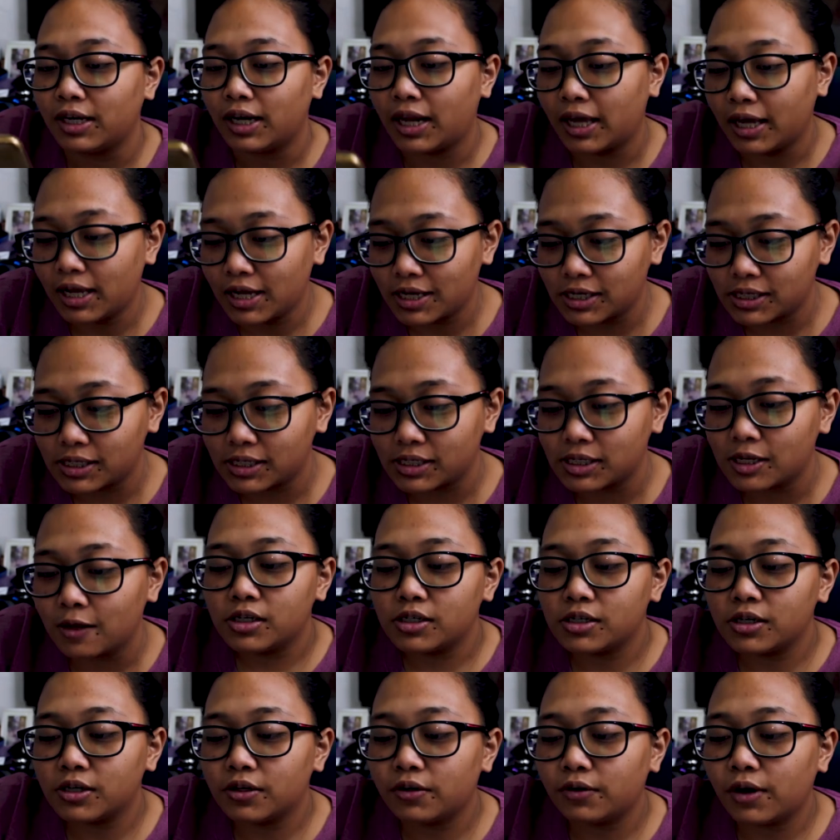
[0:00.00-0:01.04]
likes.
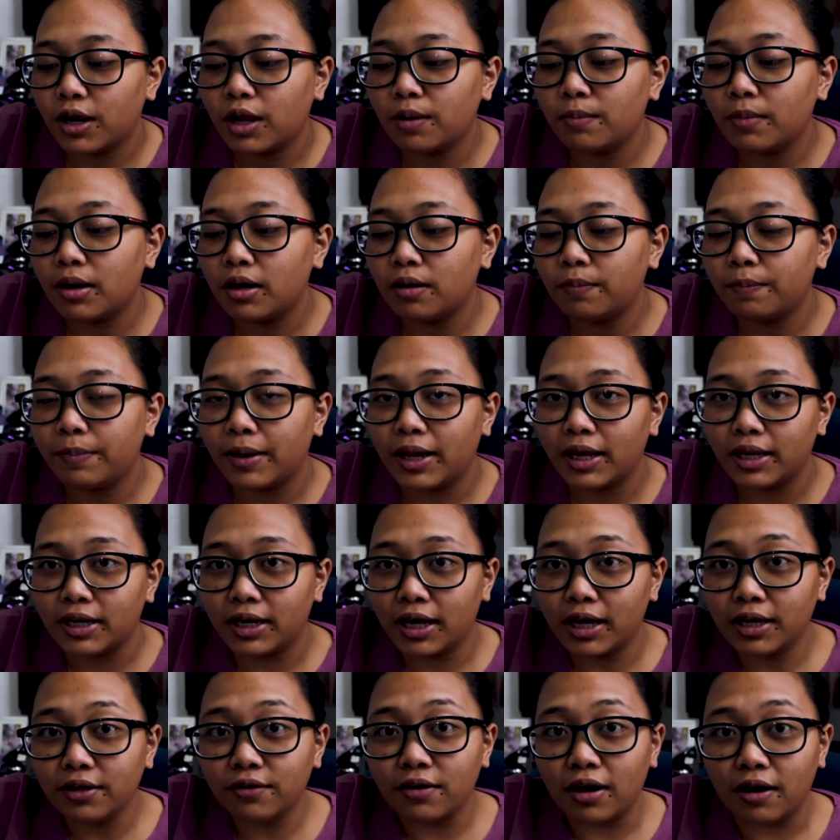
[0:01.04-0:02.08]
Sir Raymar
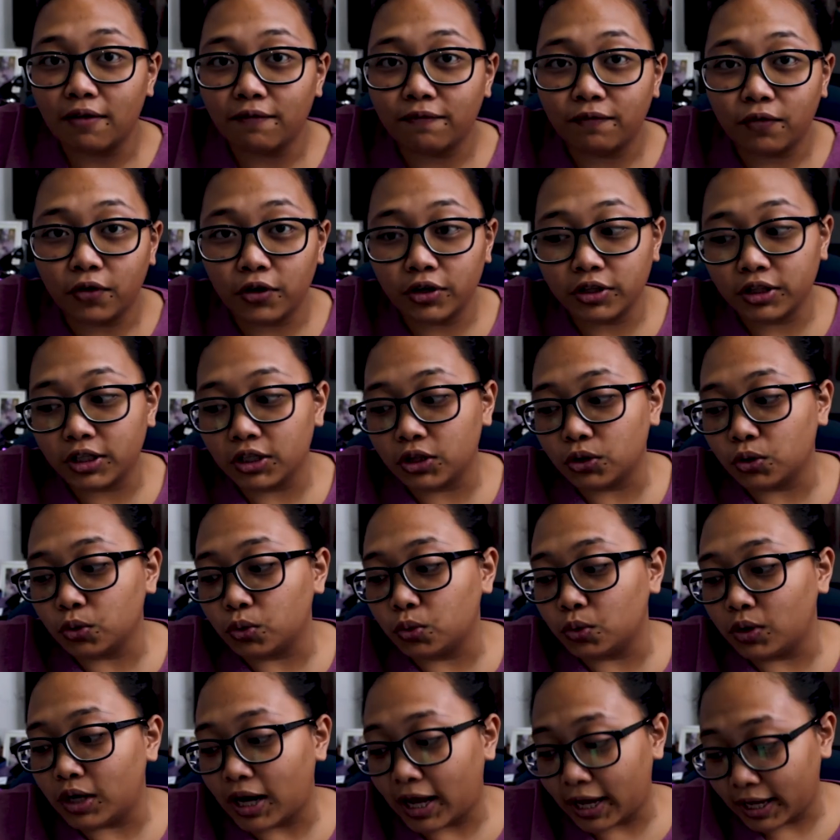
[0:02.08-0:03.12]
Pena, you have
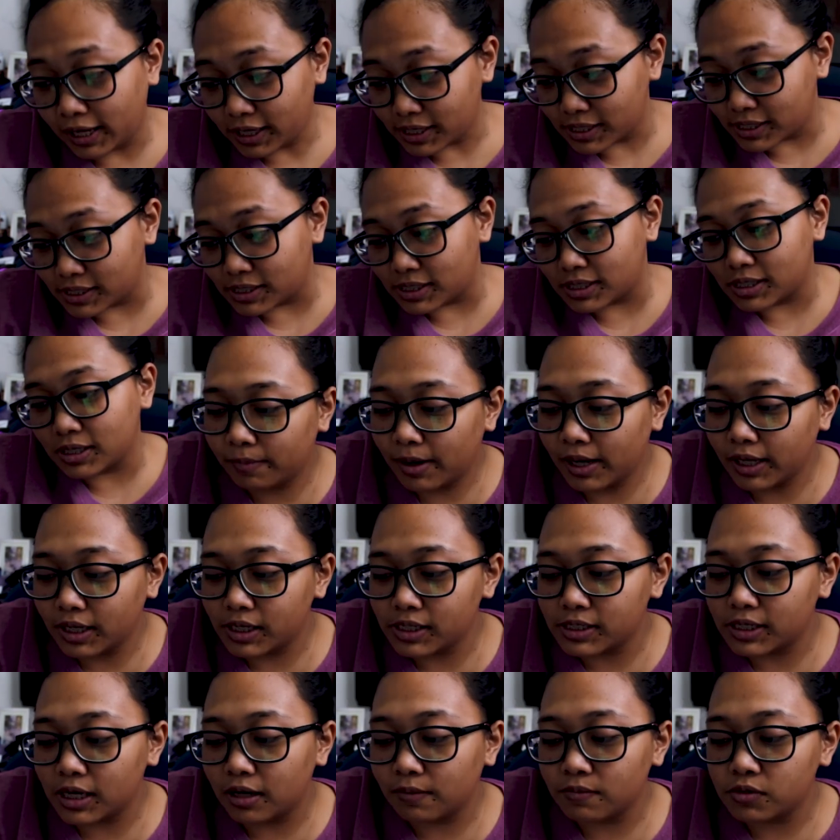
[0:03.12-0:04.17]
42 likes.
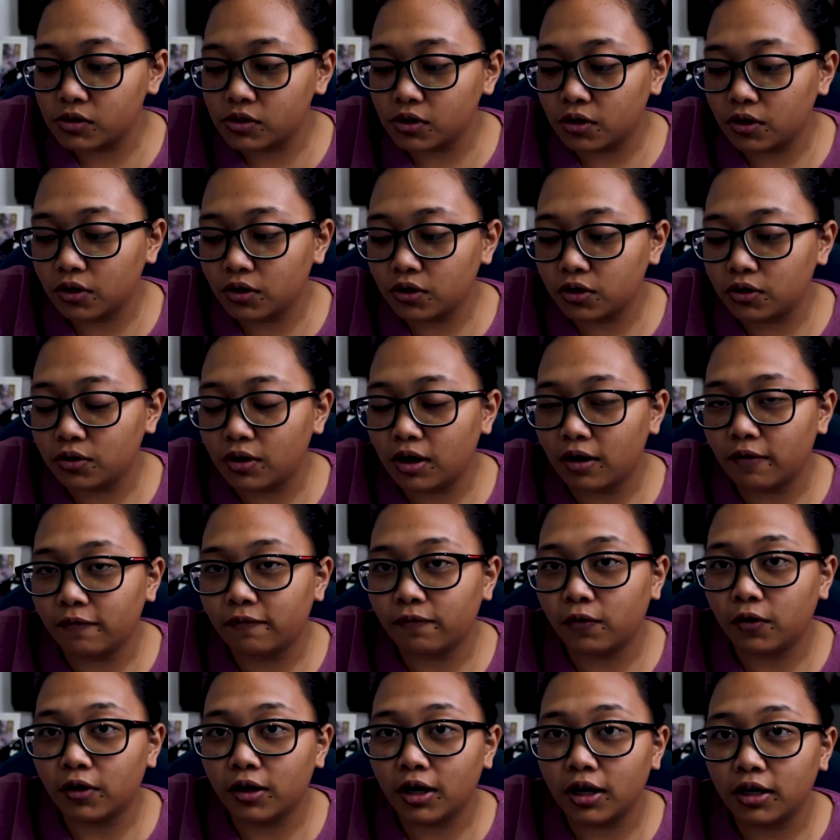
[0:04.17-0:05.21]
Mikey Samson, you have
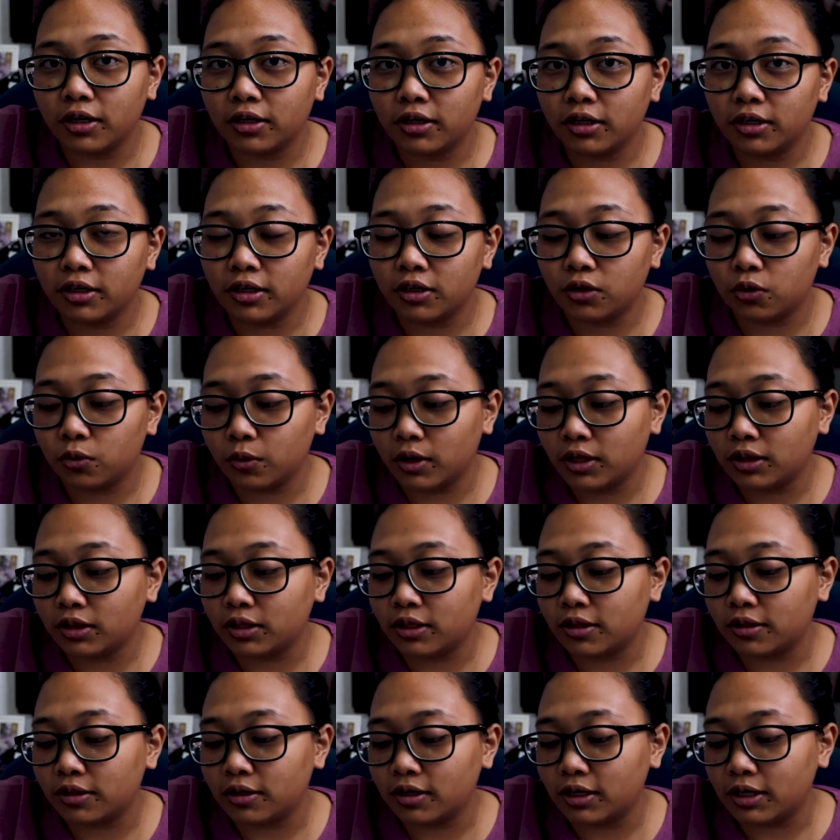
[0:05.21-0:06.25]

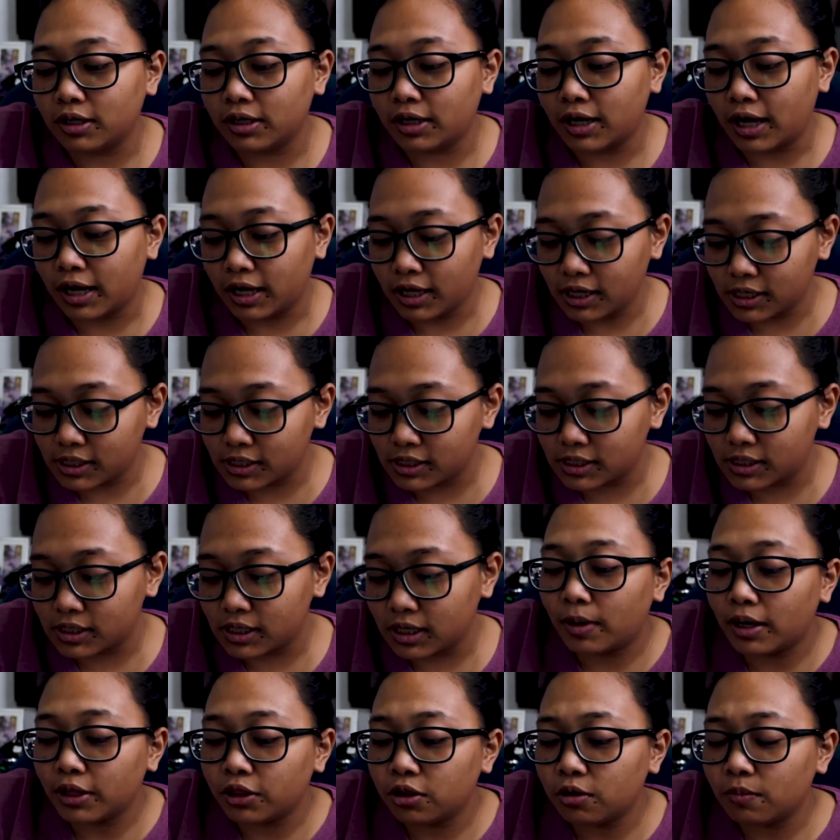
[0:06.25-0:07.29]
423 likes.
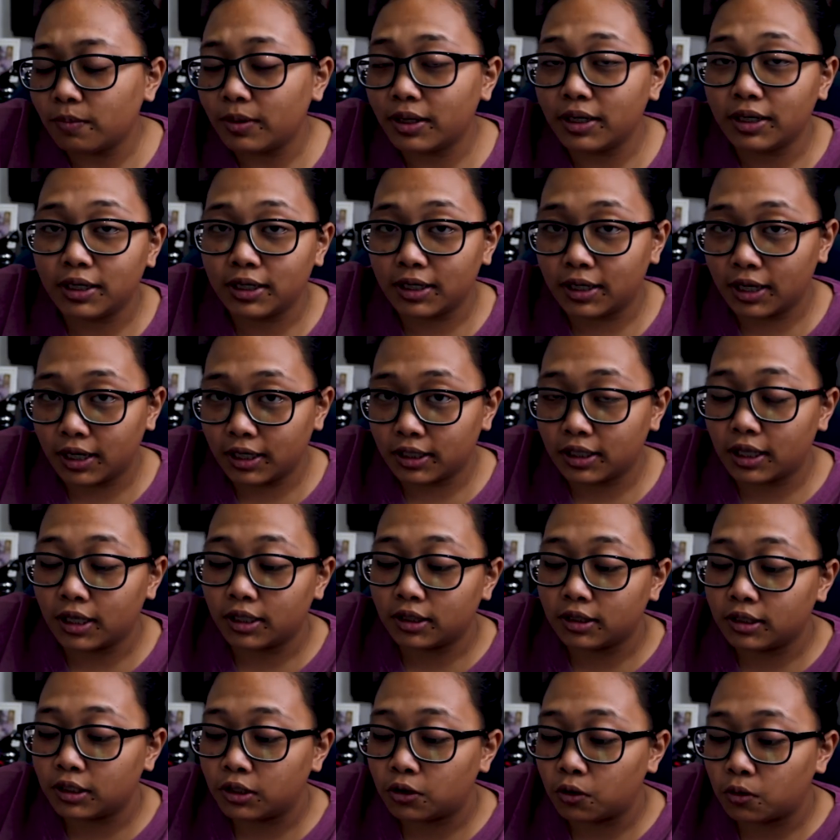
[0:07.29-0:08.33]
Matthew Baniged
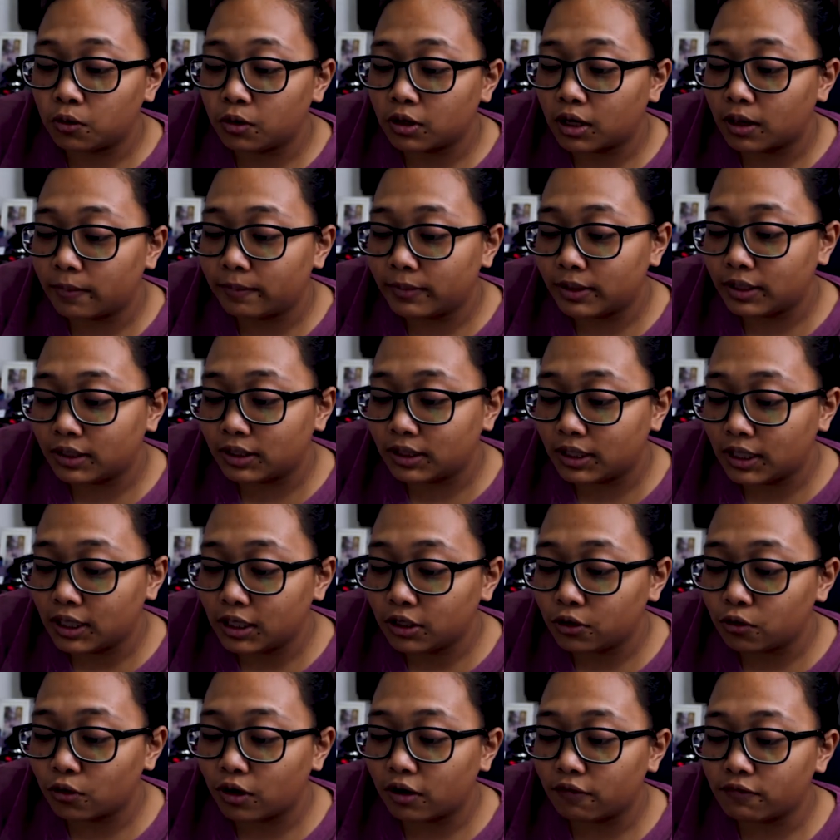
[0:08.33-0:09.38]
and Nicole
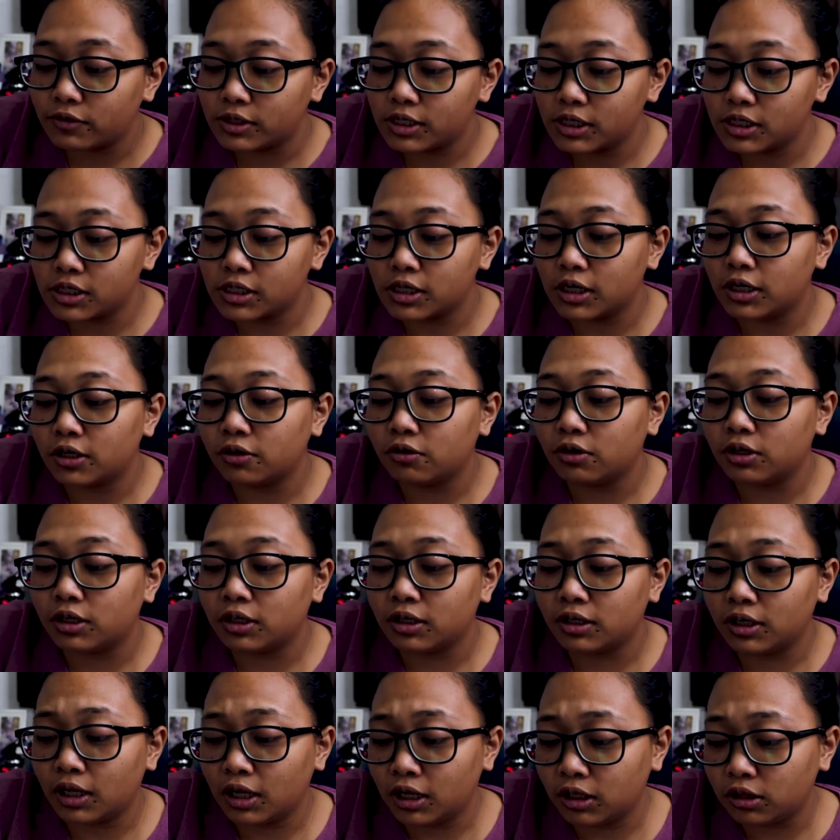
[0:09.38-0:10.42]
Kabigting, you have
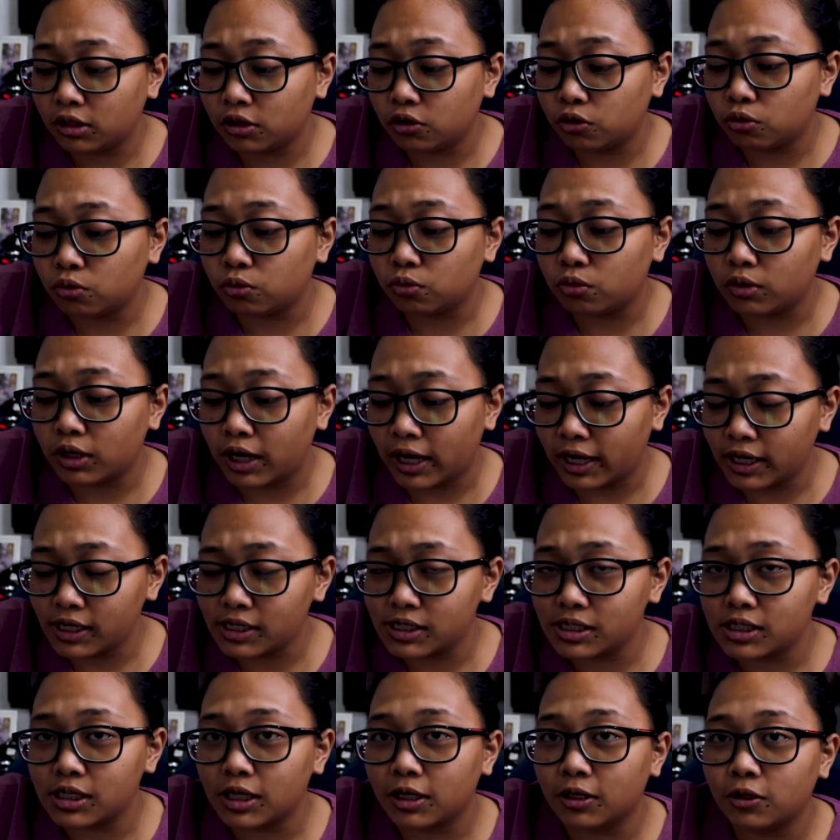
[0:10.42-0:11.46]
682
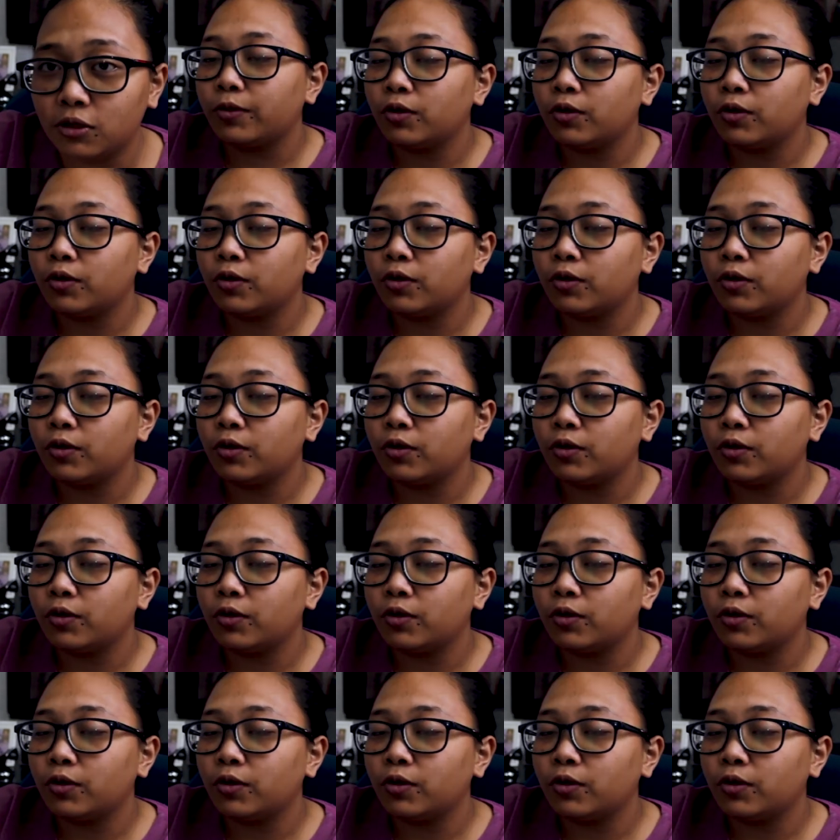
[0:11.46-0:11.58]
likes.